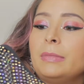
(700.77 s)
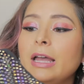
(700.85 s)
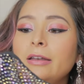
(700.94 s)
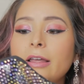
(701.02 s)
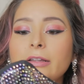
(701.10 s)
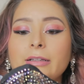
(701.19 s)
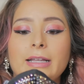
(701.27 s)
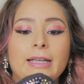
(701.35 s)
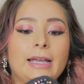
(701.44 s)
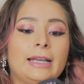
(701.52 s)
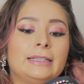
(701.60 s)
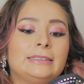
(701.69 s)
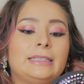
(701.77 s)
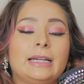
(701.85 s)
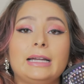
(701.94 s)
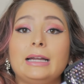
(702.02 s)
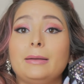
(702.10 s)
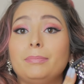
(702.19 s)
Another thing is
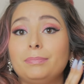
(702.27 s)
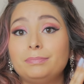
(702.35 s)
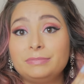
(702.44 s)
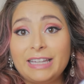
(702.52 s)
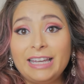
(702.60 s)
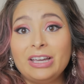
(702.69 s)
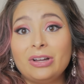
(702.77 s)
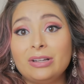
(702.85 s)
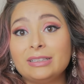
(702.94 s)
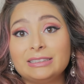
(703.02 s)
the heel.